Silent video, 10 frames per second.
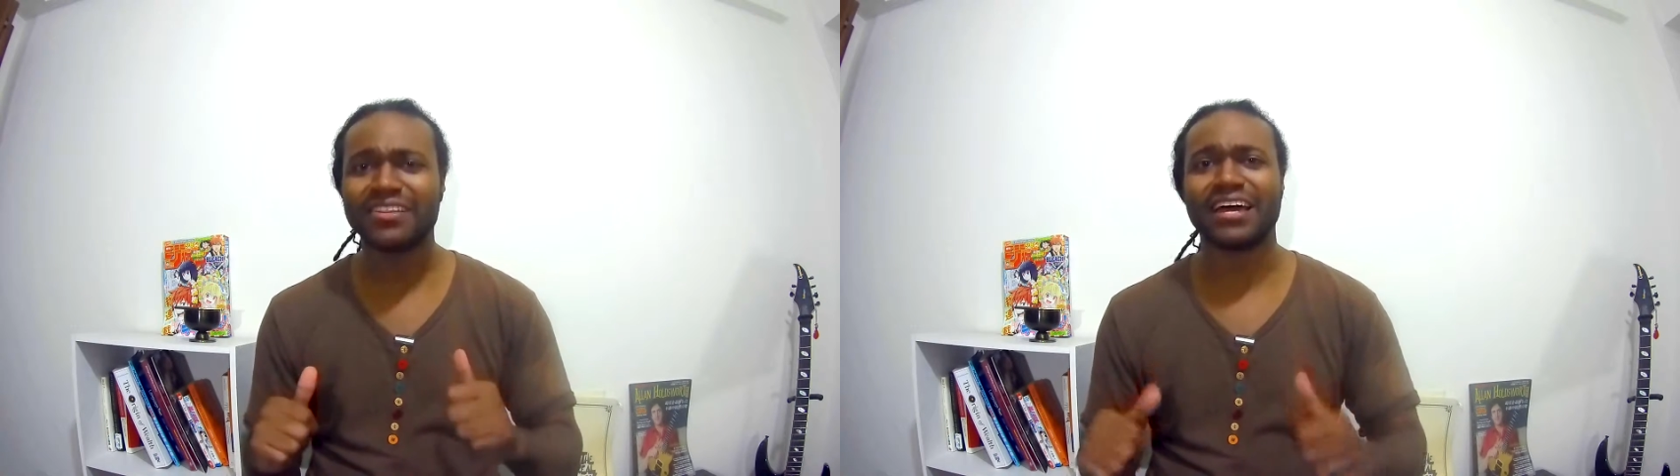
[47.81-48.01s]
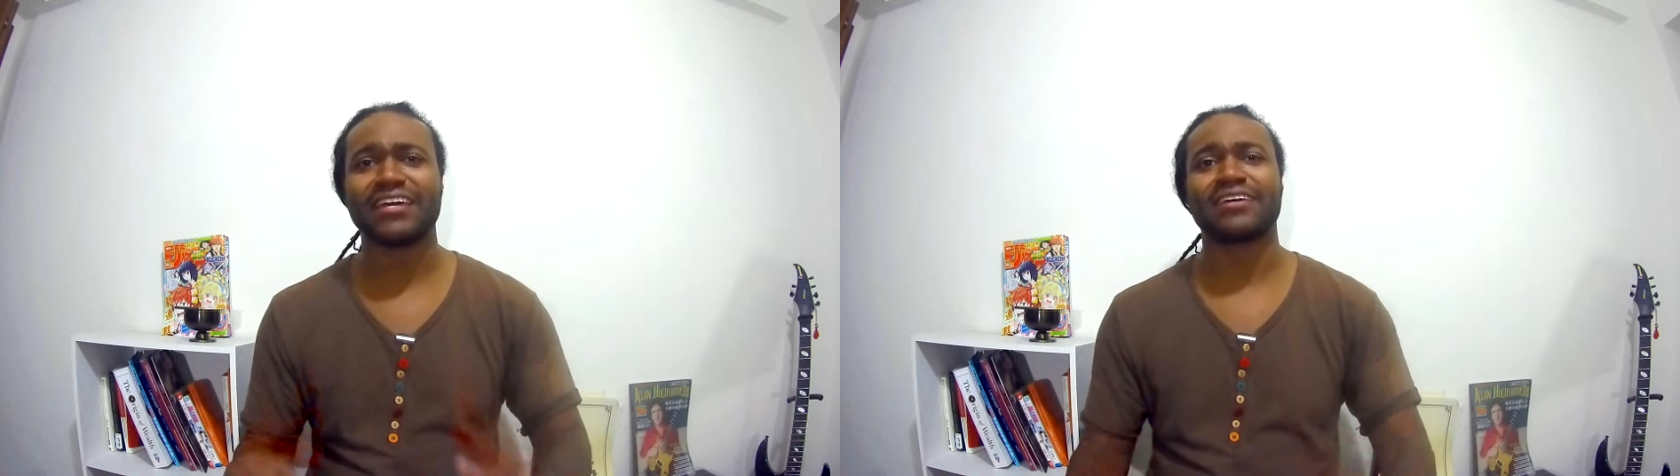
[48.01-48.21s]

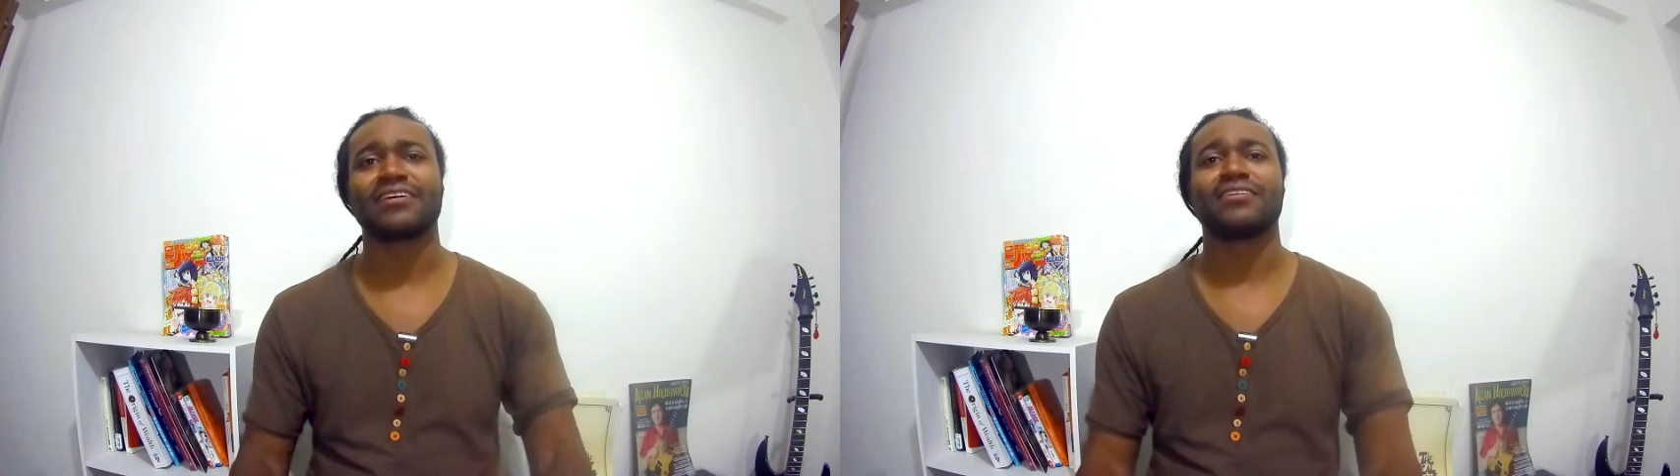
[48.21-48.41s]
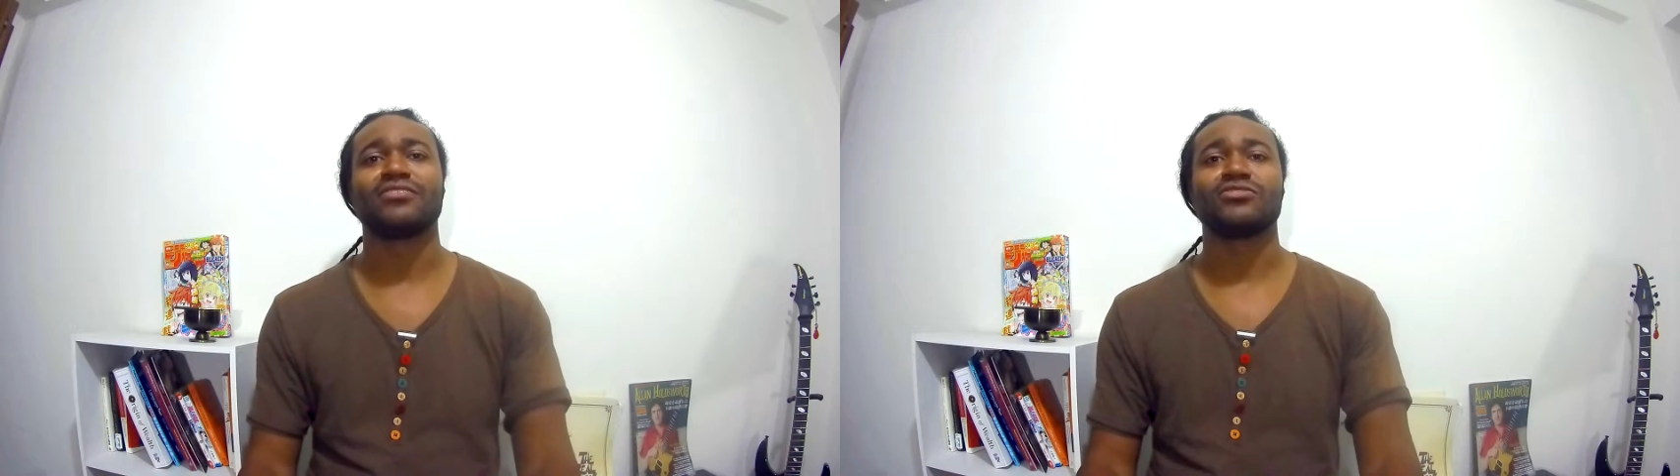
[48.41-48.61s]
like.
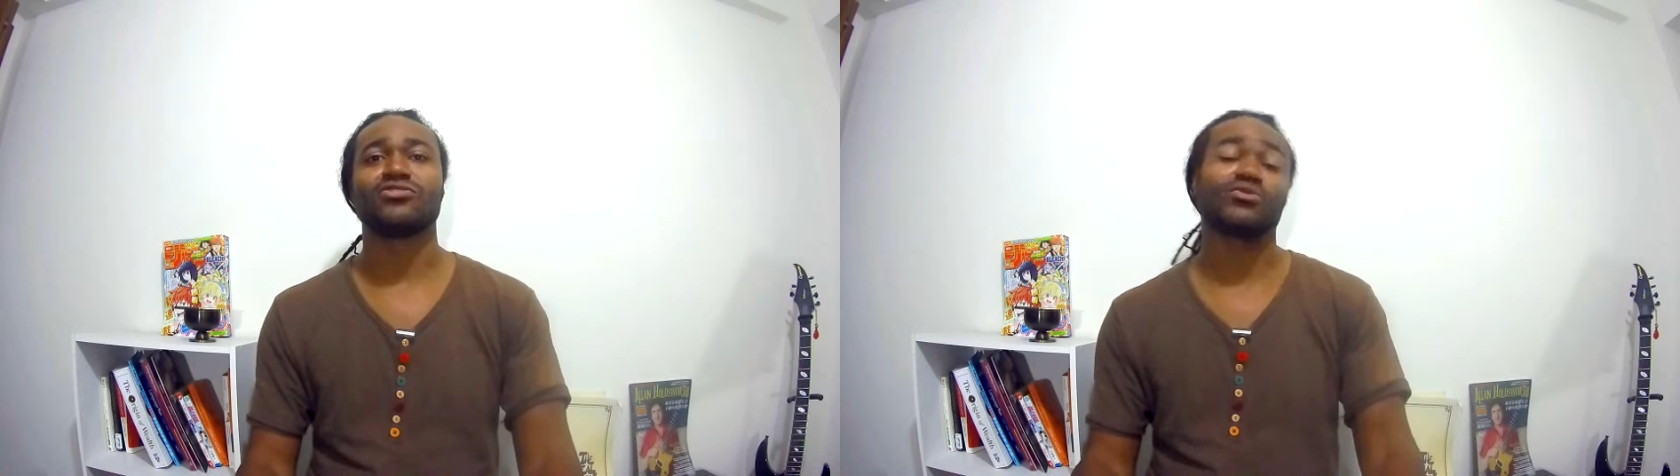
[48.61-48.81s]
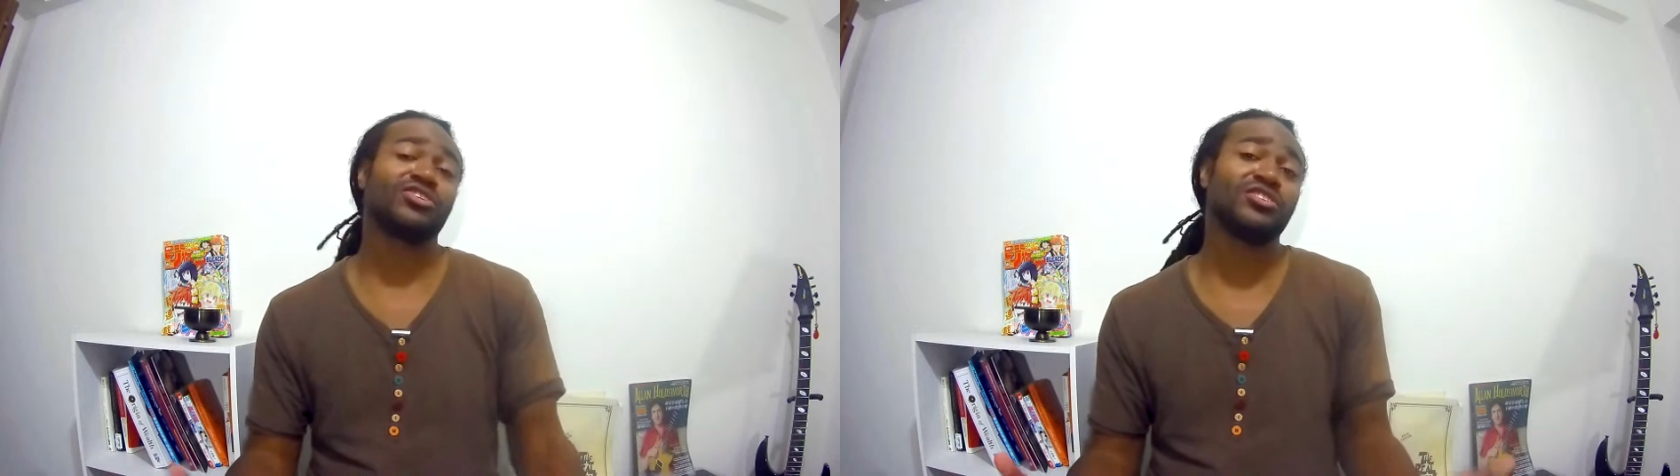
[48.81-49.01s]

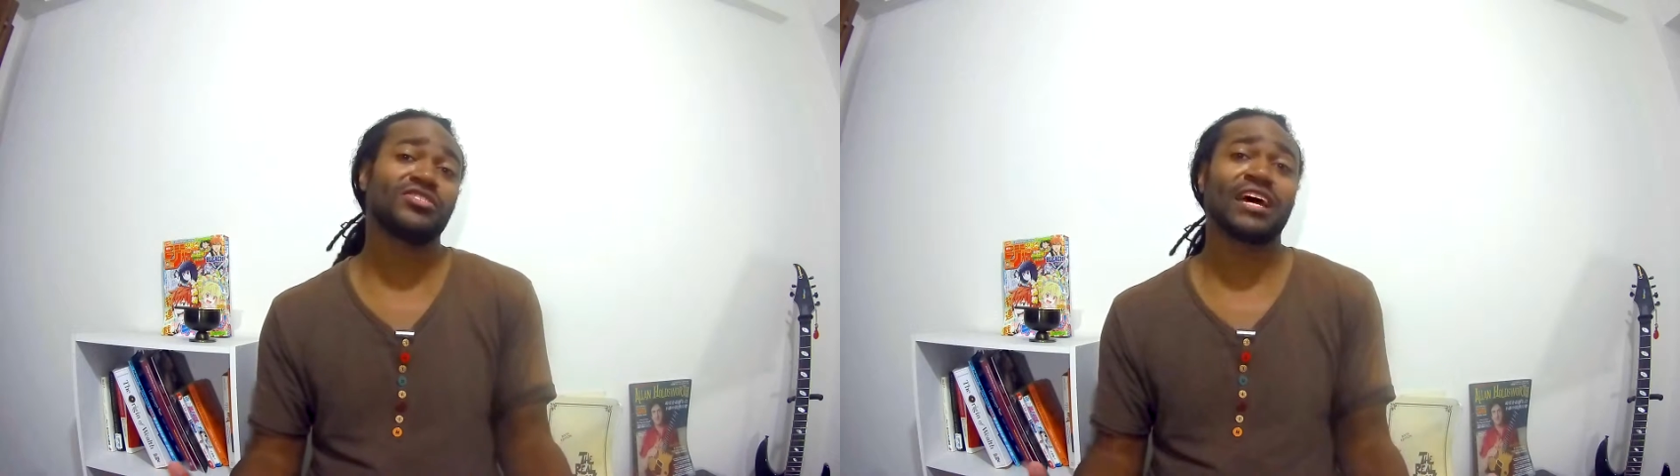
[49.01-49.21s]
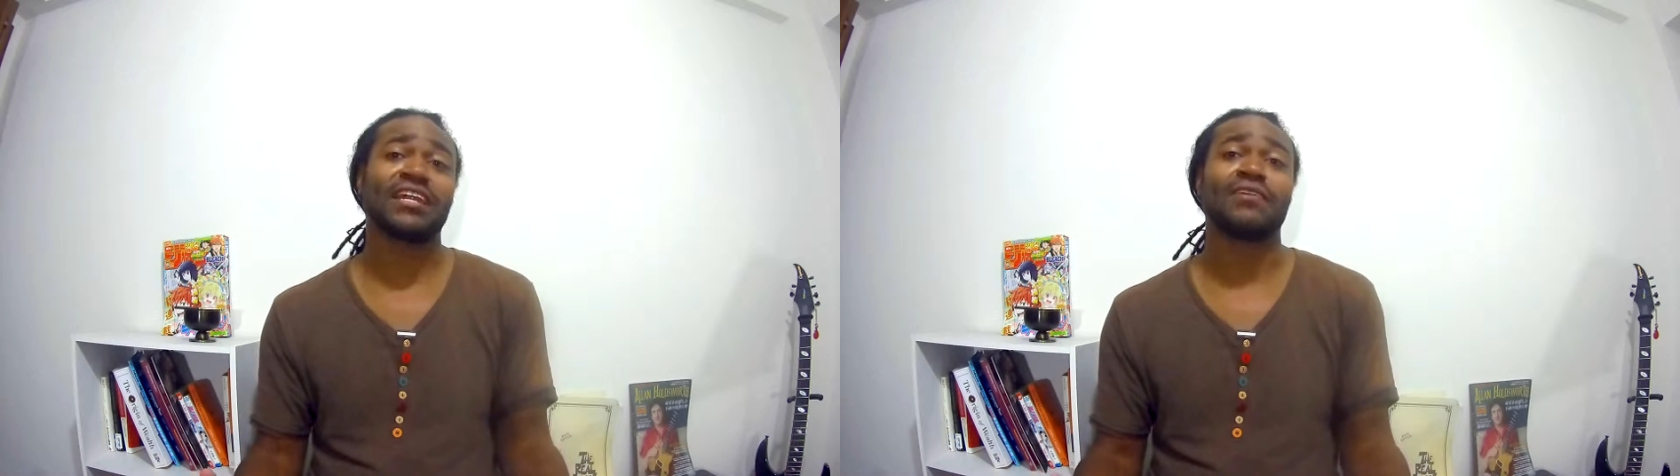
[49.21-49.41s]
So she
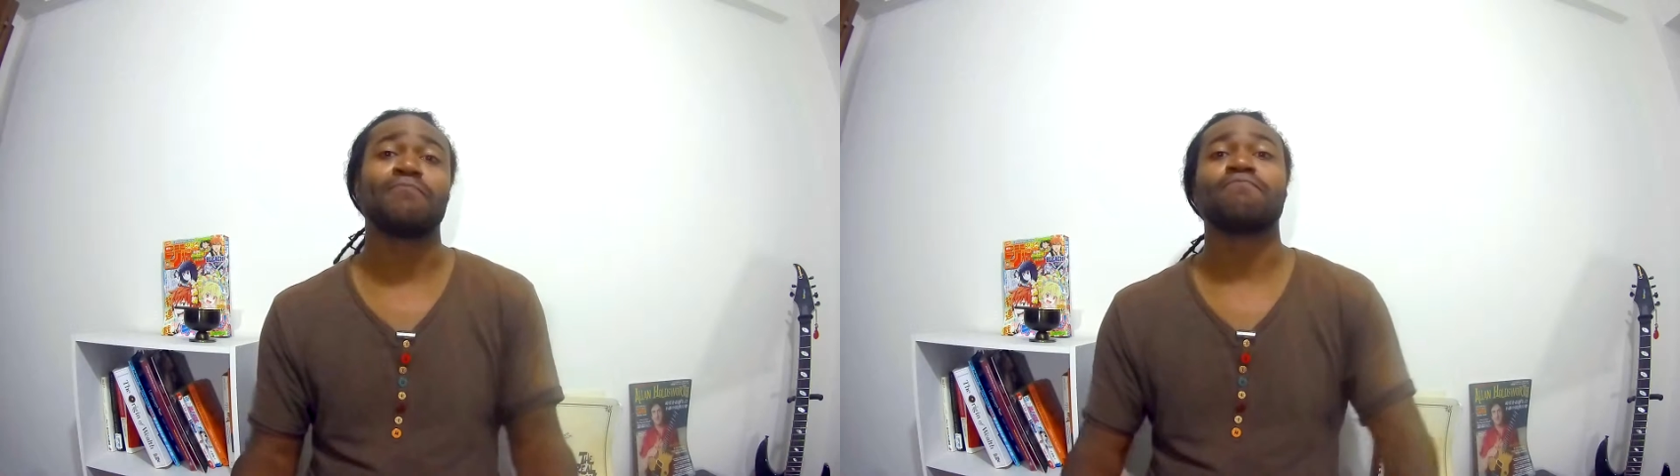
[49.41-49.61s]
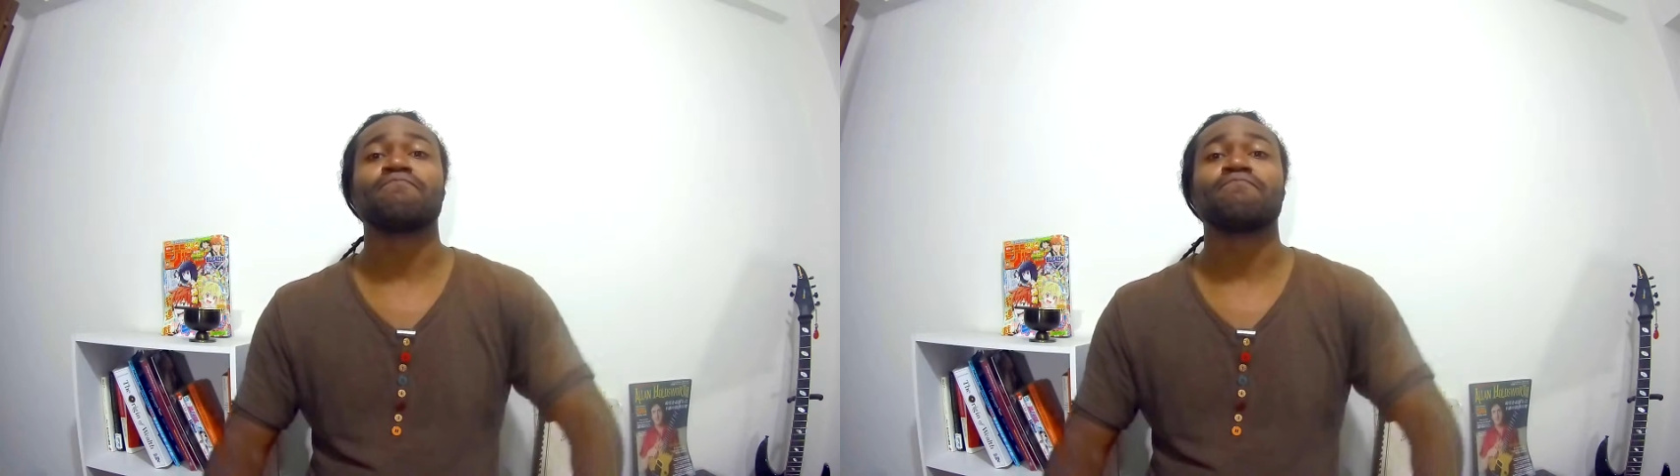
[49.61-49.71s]
decided,